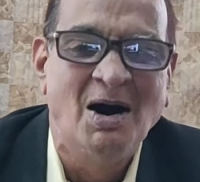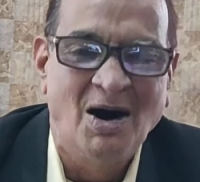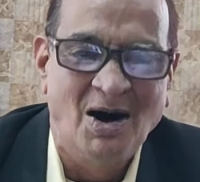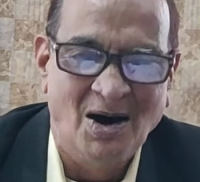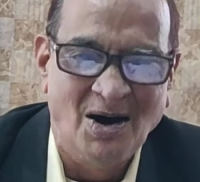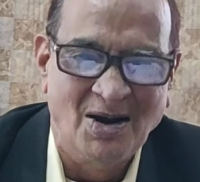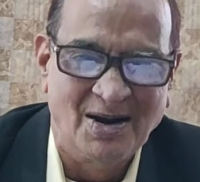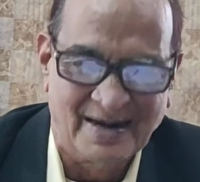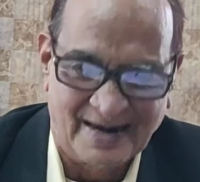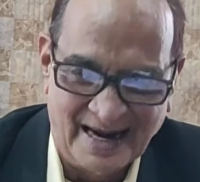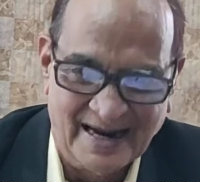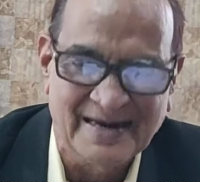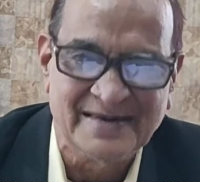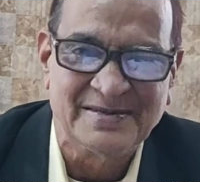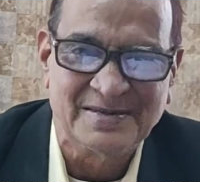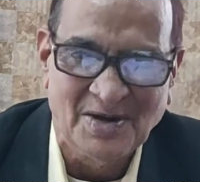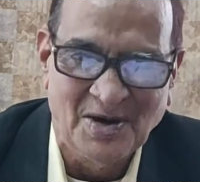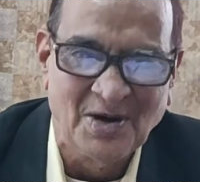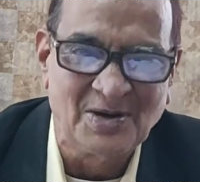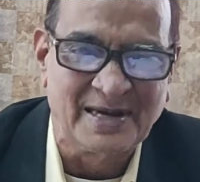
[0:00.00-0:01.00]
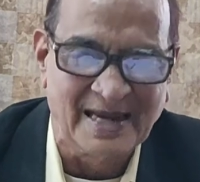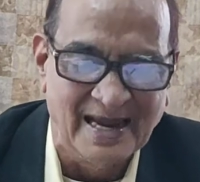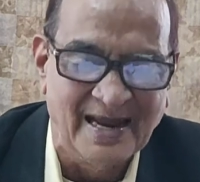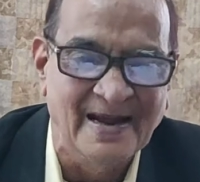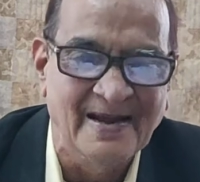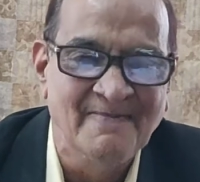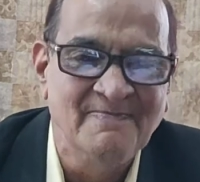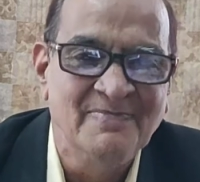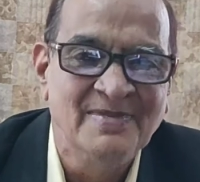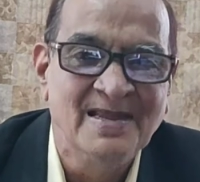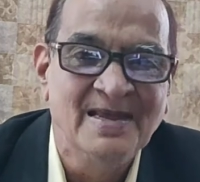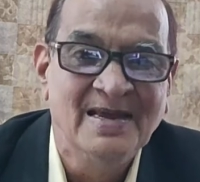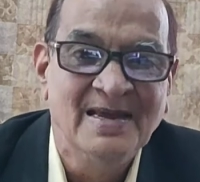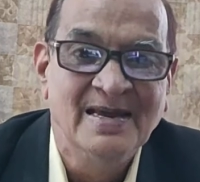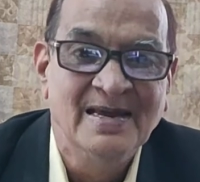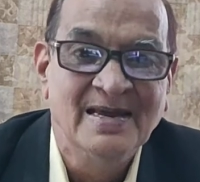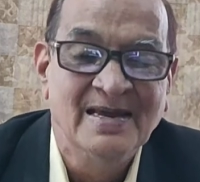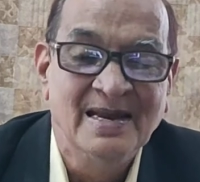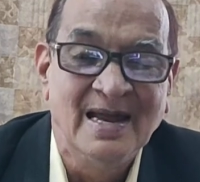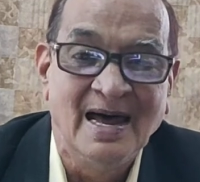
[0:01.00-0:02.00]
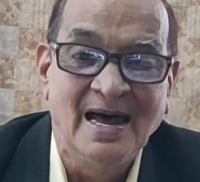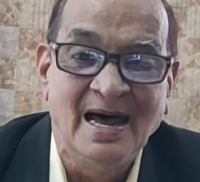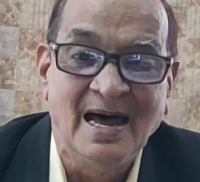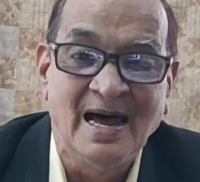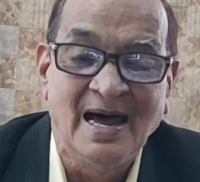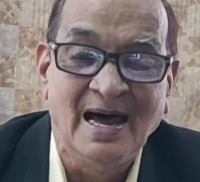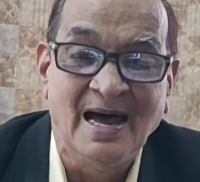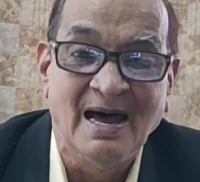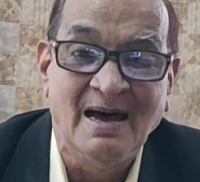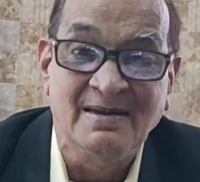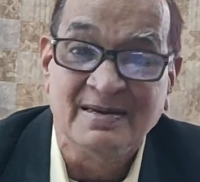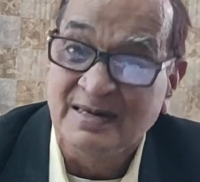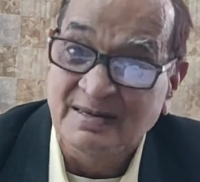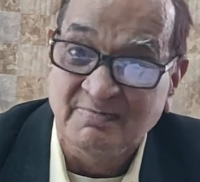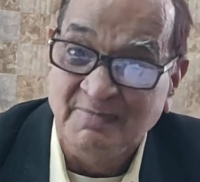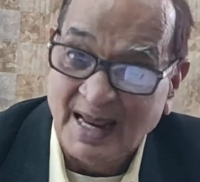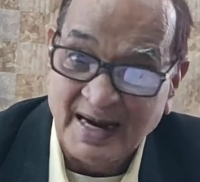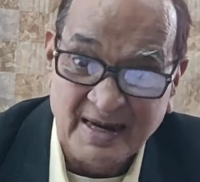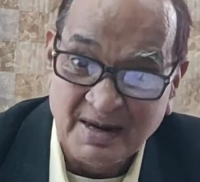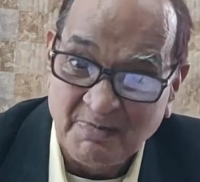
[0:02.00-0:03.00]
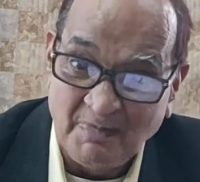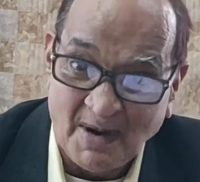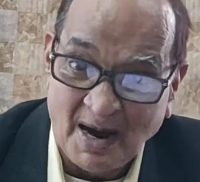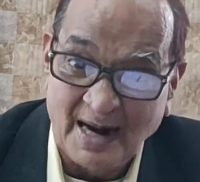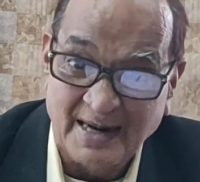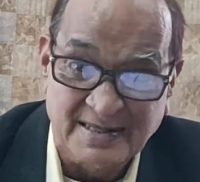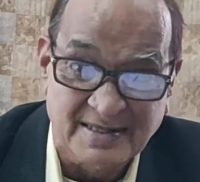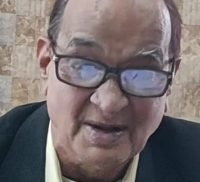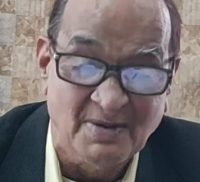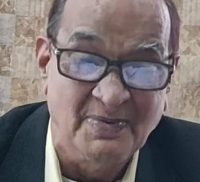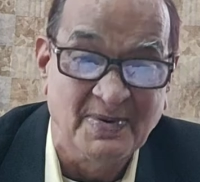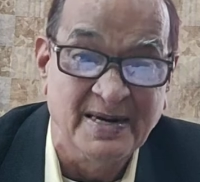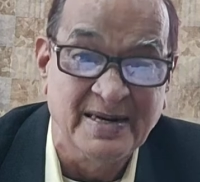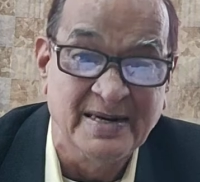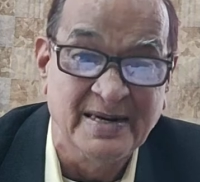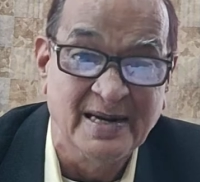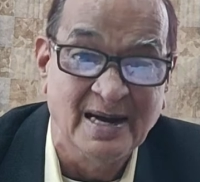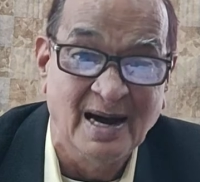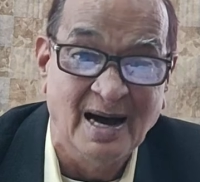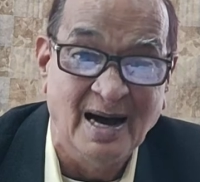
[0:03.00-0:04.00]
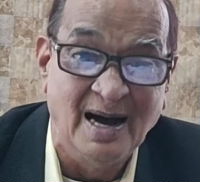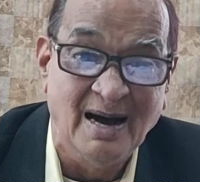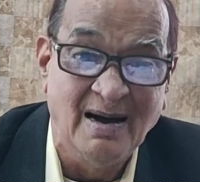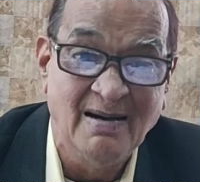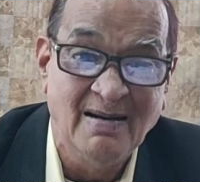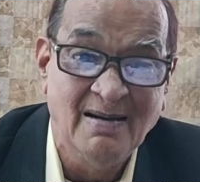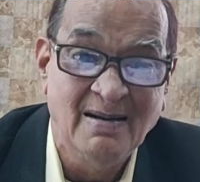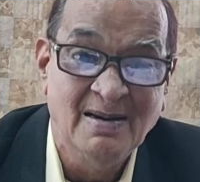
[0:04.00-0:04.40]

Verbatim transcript: All right. Okay. Uh, in many parts of India,